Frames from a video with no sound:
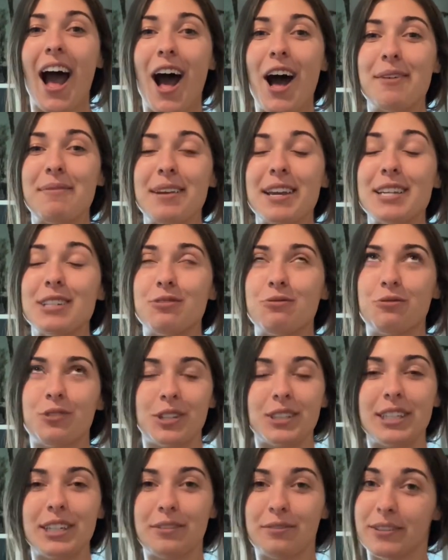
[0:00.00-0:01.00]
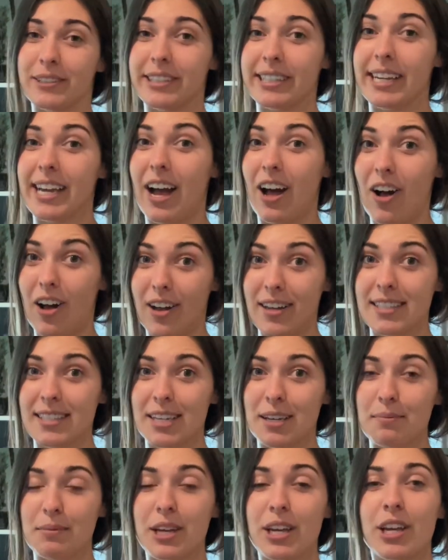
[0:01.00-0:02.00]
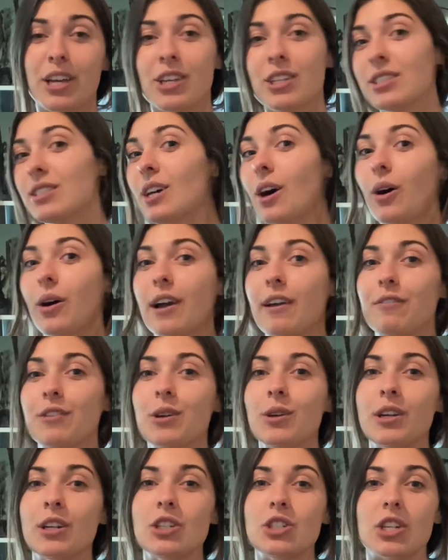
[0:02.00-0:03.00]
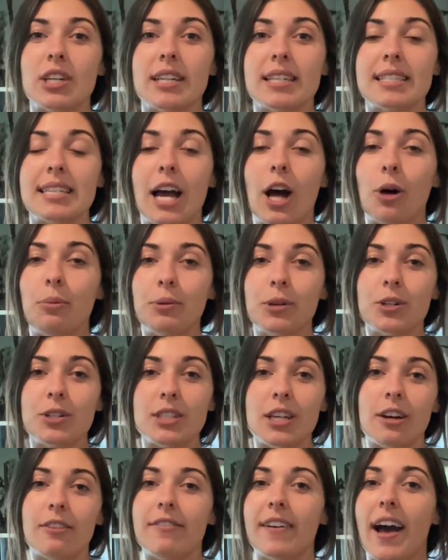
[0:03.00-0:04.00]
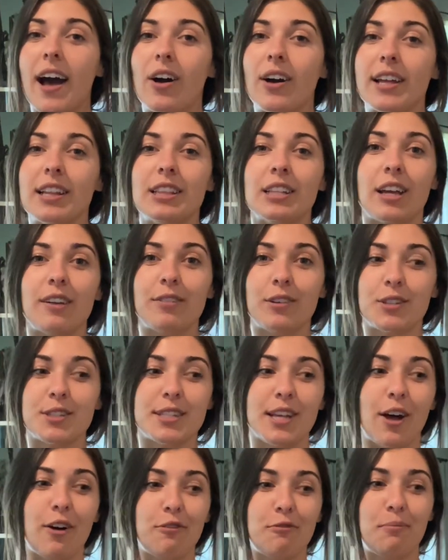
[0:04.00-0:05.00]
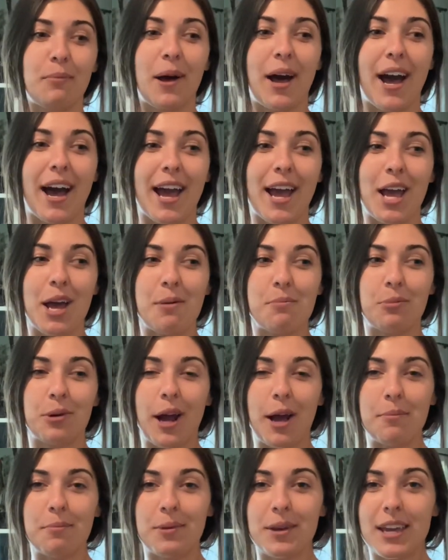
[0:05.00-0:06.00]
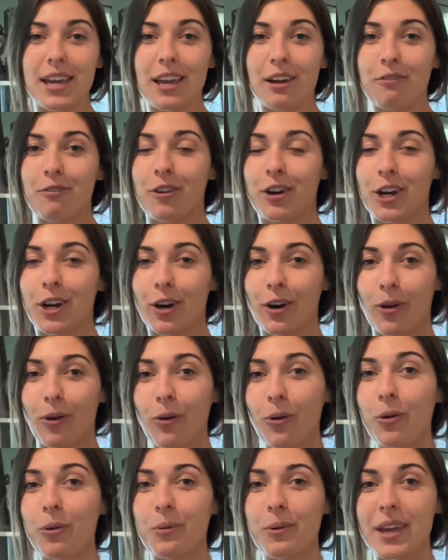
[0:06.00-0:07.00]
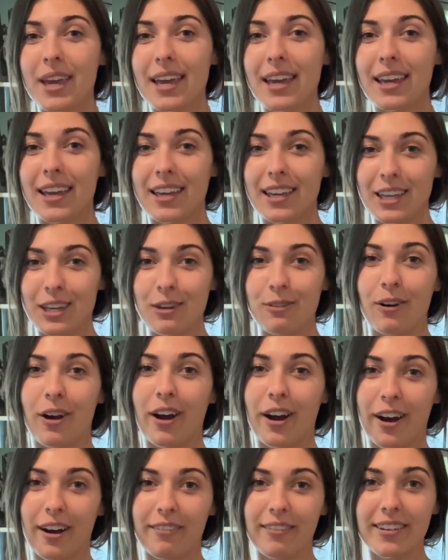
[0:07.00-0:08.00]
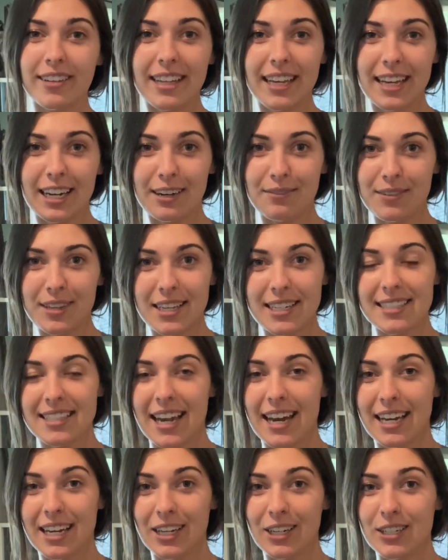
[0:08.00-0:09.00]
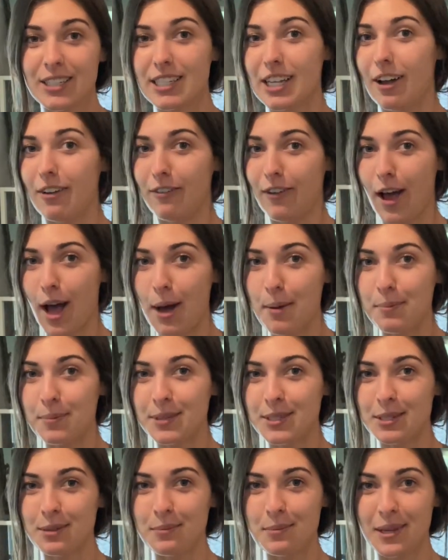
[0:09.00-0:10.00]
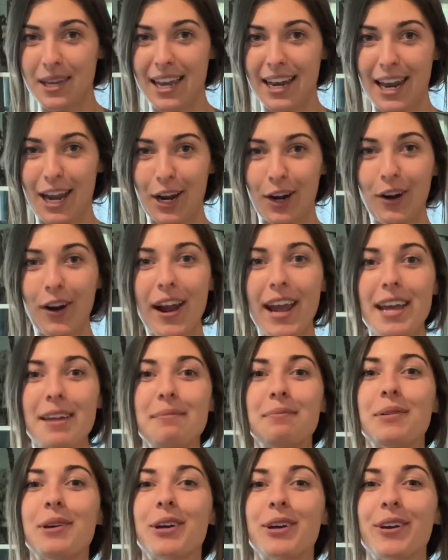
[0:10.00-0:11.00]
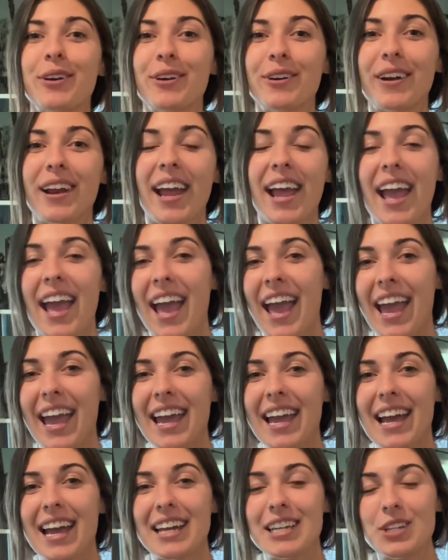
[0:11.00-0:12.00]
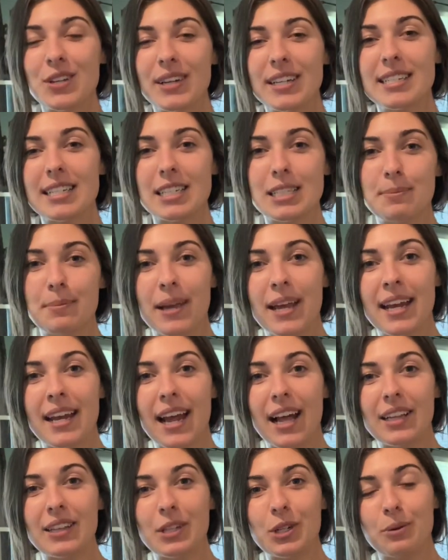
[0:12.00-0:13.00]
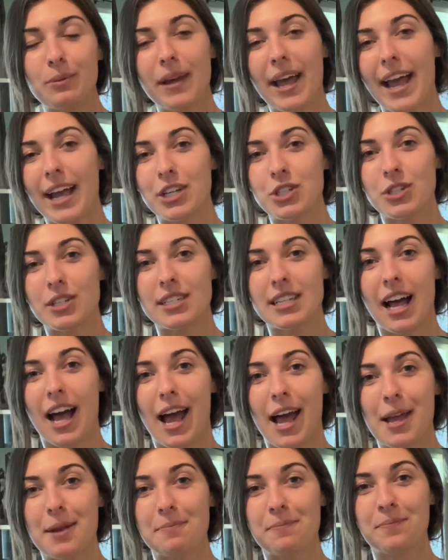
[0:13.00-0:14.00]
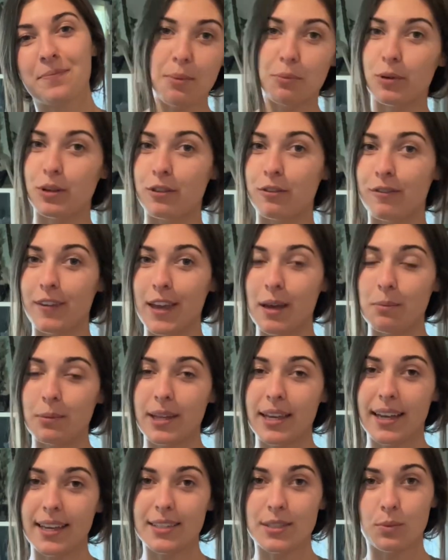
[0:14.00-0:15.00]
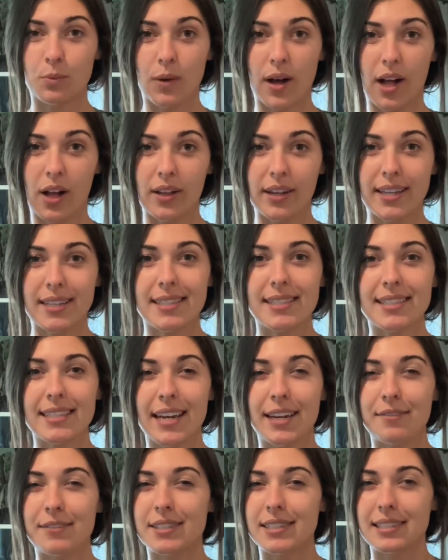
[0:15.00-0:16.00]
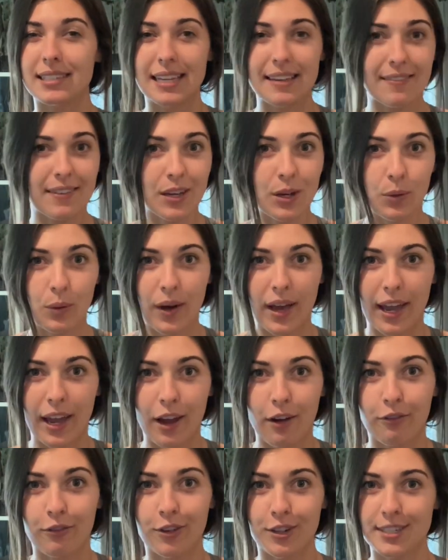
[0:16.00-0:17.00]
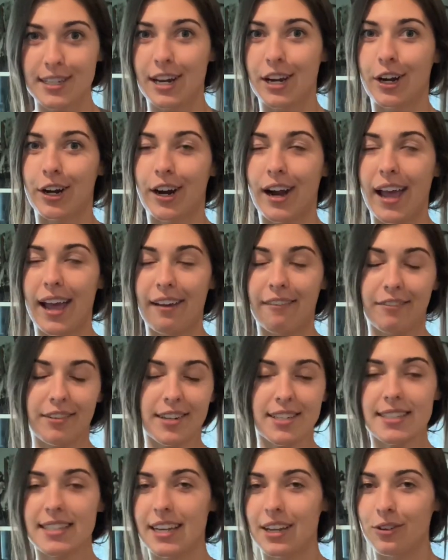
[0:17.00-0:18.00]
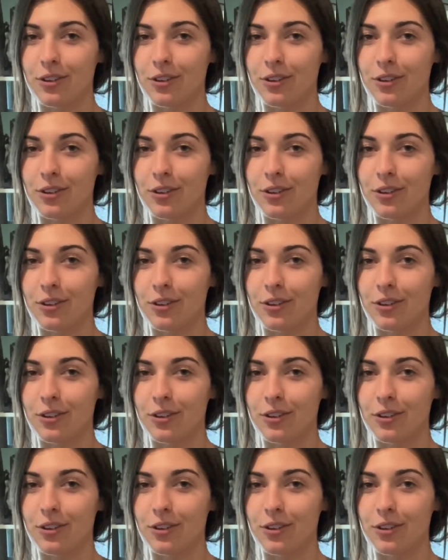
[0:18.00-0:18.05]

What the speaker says: is really, really awesome. So if you can just help yourself out and love yourself by prepping for your whole week, you are really gonna be setting yourself up to be in a great mood, and you get to spend a little bit extra time with family as well instead of slaving away for dinner every single